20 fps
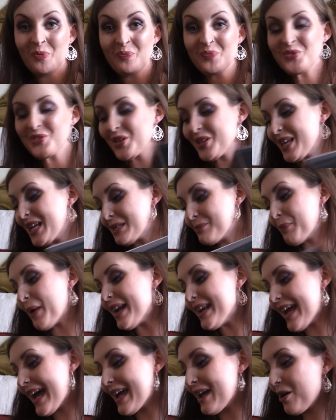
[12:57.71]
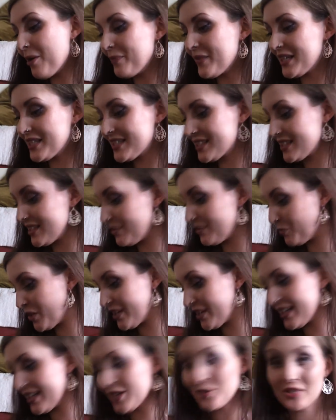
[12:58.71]
So that's by Neom, that's one of
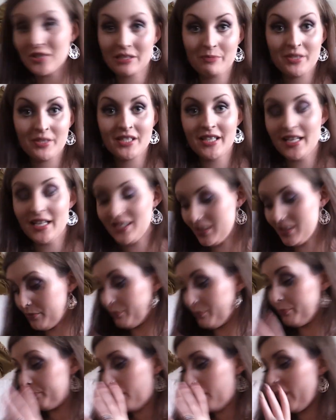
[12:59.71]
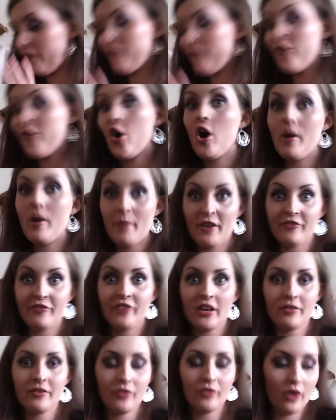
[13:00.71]
their Christmas sets, and by far my
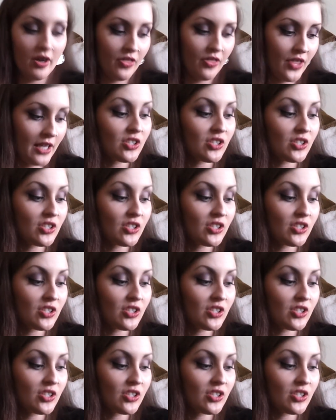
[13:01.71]
favourite, I think.